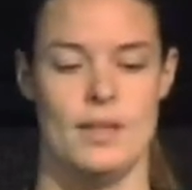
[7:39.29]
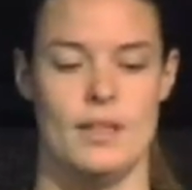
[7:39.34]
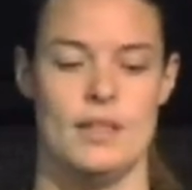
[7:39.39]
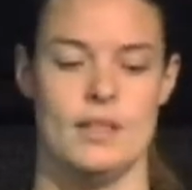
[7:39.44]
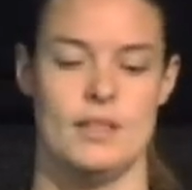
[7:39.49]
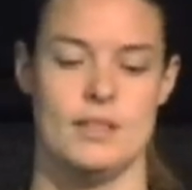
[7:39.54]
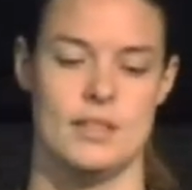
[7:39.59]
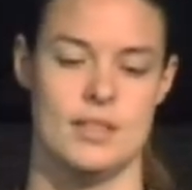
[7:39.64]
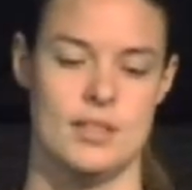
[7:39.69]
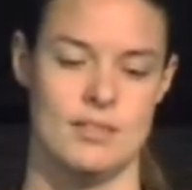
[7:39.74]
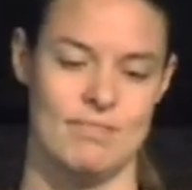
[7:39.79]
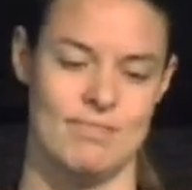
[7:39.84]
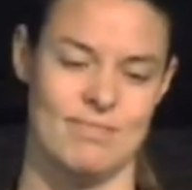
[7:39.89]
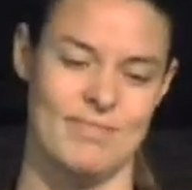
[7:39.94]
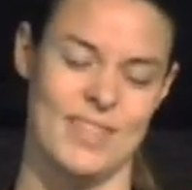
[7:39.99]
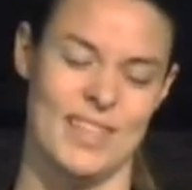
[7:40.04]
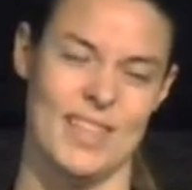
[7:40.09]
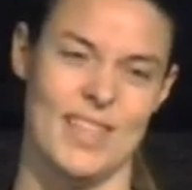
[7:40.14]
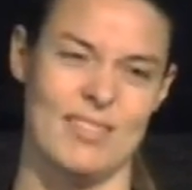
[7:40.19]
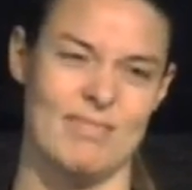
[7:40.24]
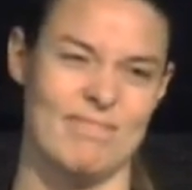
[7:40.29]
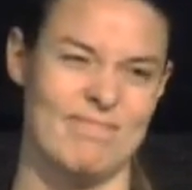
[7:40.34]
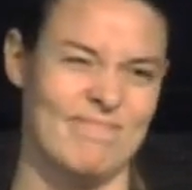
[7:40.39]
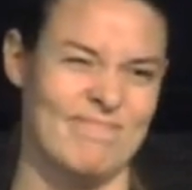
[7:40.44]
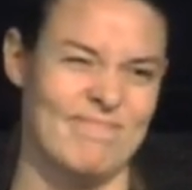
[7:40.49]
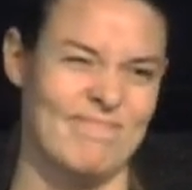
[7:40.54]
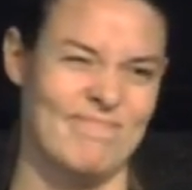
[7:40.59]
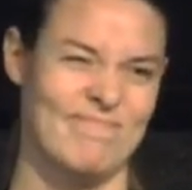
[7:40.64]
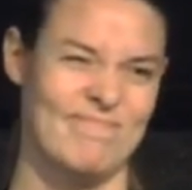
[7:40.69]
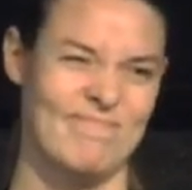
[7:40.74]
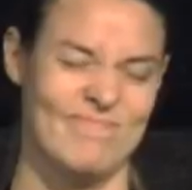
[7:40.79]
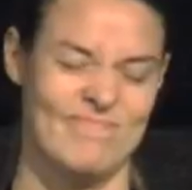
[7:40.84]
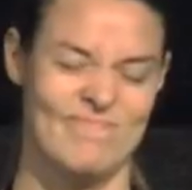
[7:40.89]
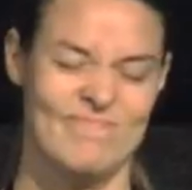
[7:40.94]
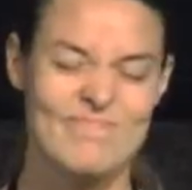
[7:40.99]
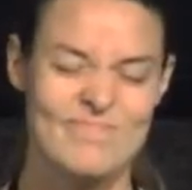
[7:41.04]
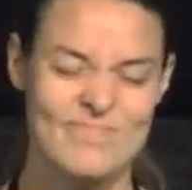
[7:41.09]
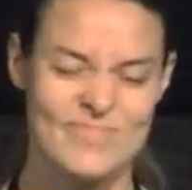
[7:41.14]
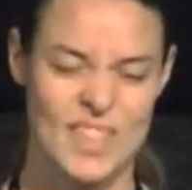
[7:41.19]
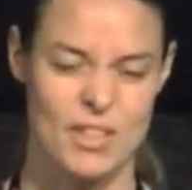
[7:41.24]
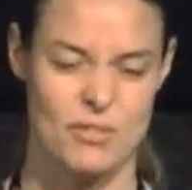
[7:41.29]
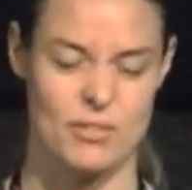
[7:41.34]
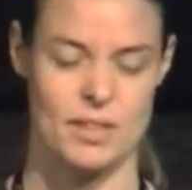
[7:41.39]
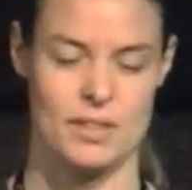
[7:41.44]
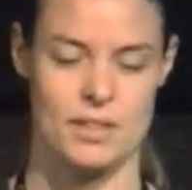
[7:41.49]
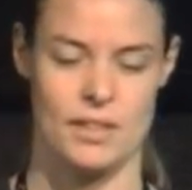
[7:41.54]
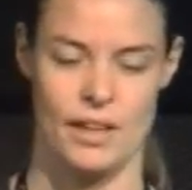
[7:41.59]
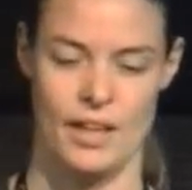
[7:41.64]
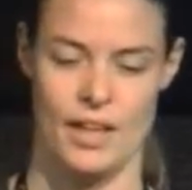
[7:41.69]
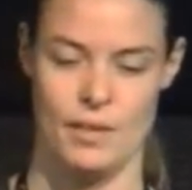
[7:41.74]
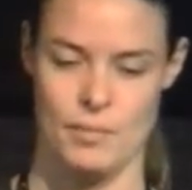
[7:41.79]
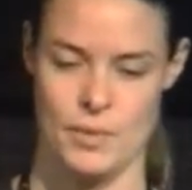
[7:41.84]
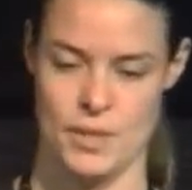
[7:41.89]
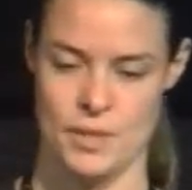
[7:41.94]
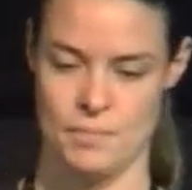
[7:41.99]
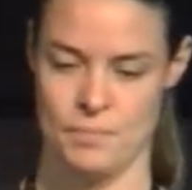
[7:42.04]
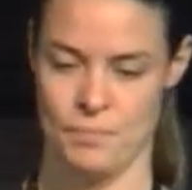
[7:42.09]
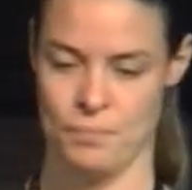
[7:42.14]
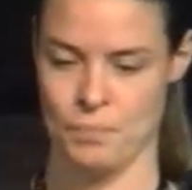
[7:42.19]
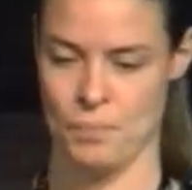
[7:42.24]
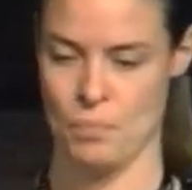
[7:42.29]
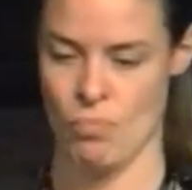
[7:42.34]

It is, different types.